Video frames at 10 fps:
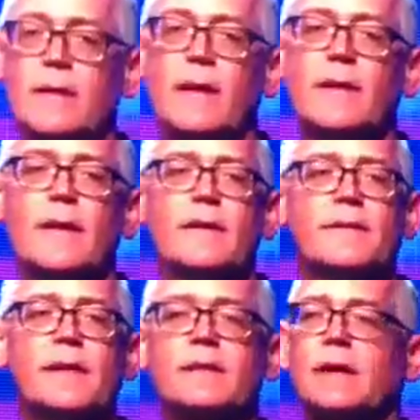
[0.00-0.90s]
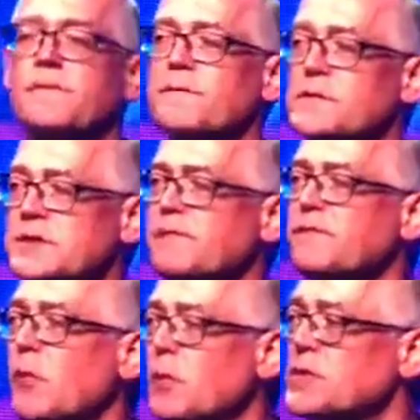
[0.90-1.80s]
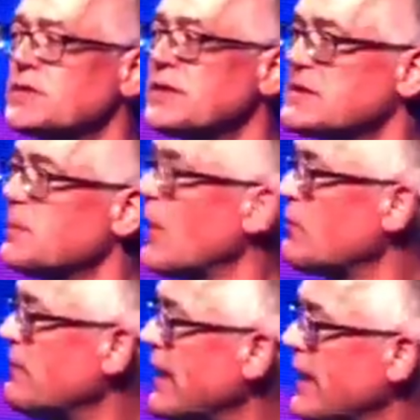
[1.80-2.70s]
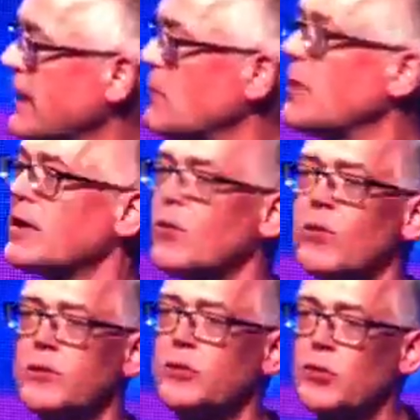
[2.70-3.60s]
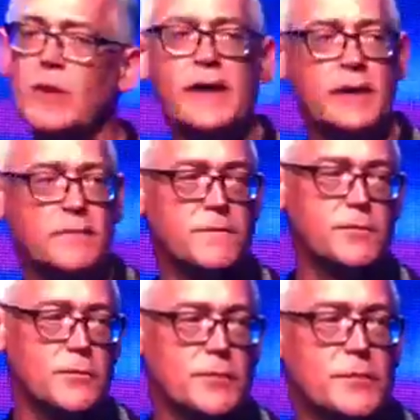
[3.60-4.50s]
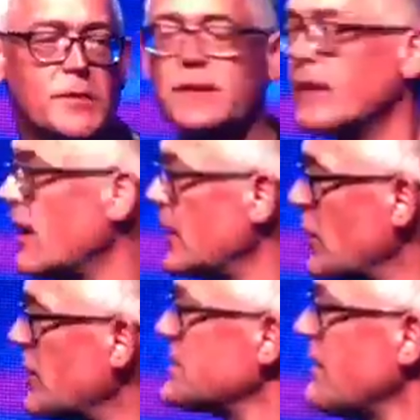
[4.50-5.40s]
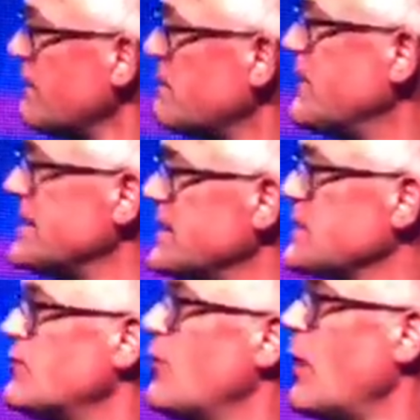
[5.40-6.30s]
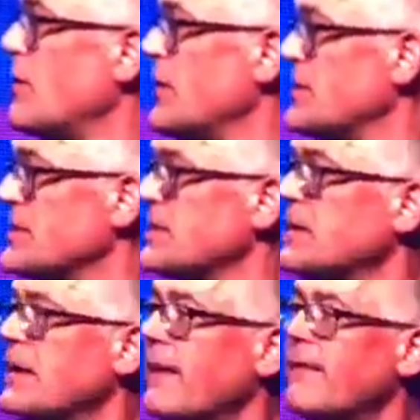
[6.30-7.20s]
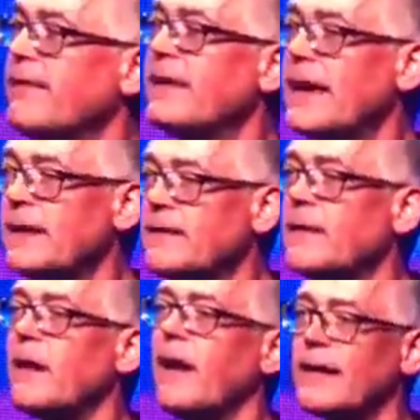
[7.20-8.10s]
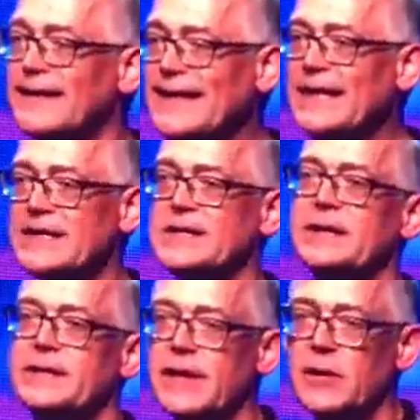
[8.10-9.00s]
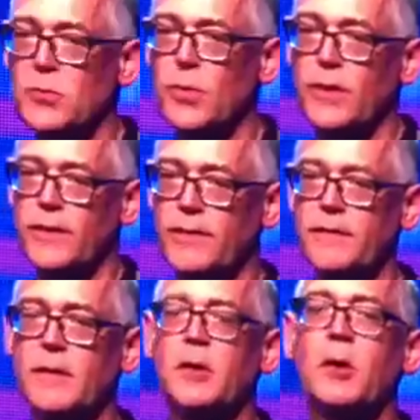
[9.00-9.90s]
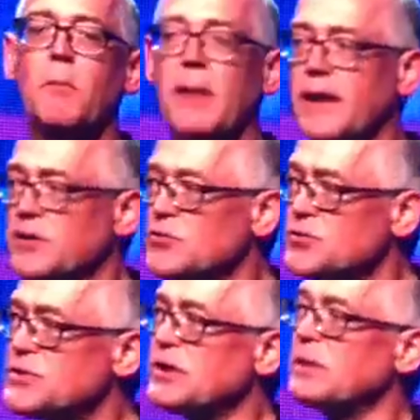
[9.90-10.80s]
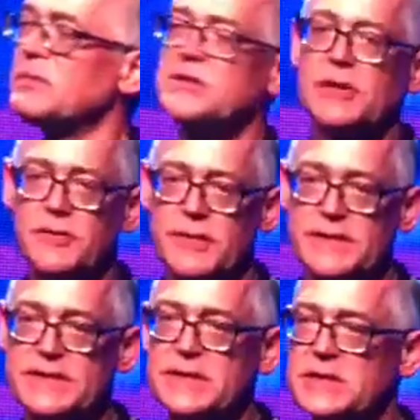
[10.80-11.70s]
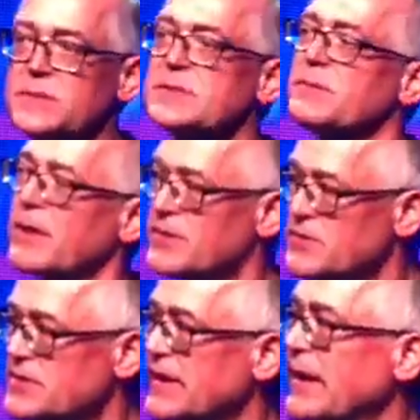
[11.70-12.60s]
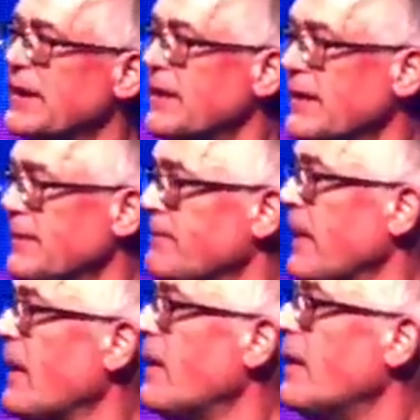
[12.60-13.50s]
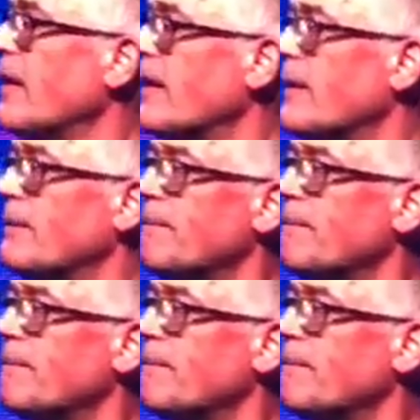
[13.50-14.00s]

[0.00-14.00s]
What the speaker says: I think that first and foremost it's about picking what I call the low-hanging fruit. There are lots of business problems that are easily dealt with by using machine learning systems and by using AI.